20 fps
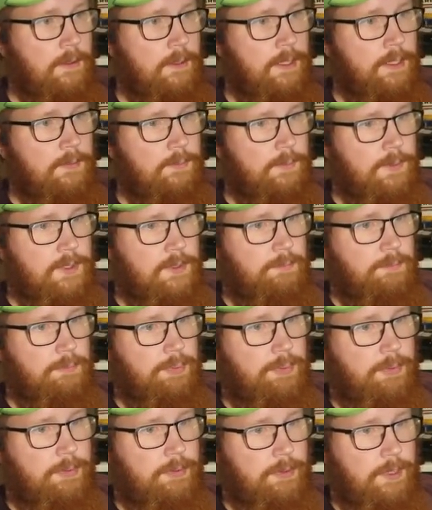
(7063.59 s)
It was
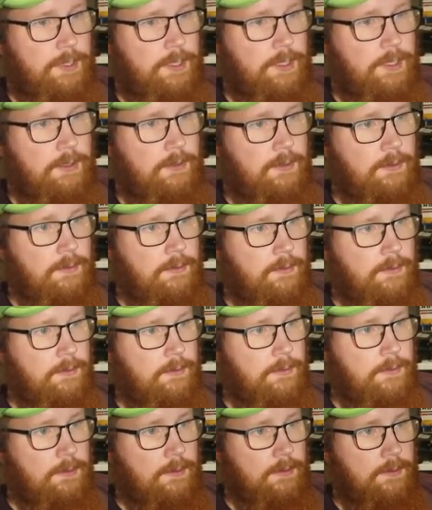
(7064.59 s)
pretty
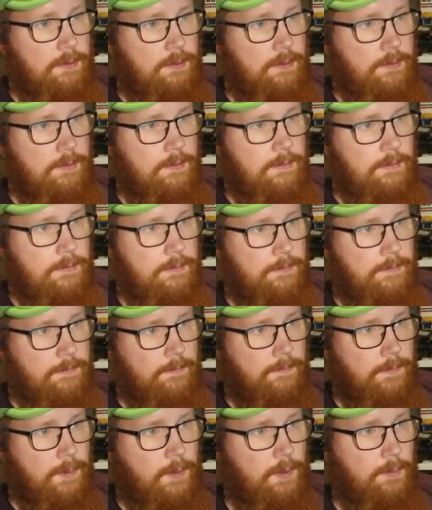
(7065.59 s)
good.
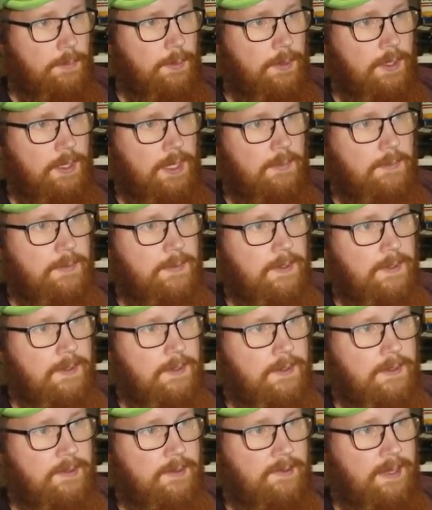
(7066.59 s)
Oh, you're putting up
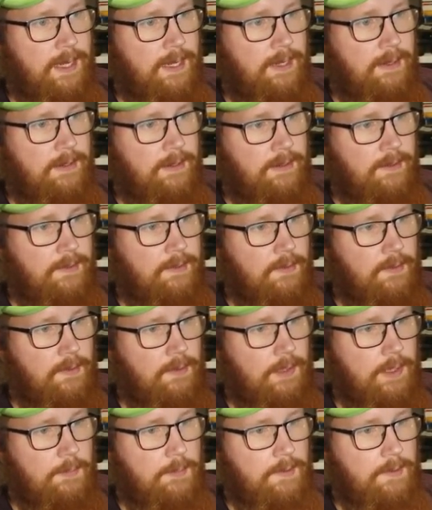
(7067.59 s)
the, the standees. Oh,
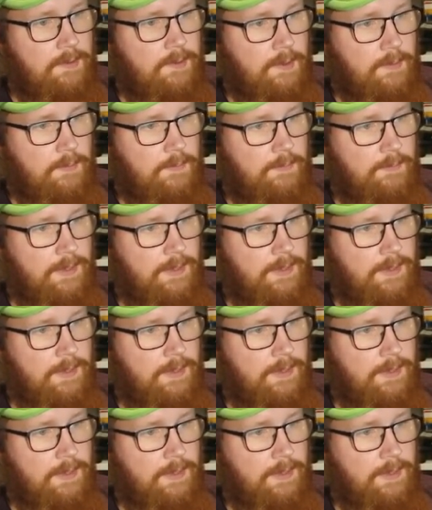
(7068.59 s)
I messed up.